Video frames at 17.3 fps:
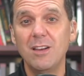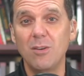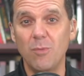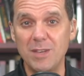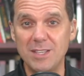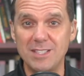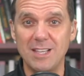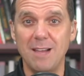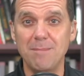
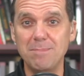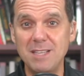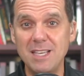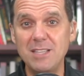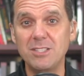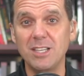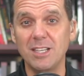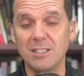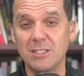we stop
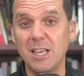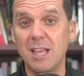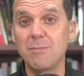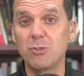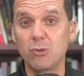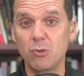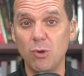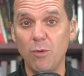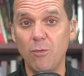teaching. Same
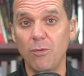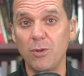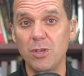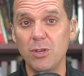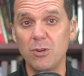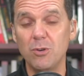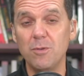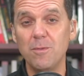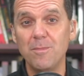is true for
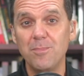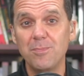you.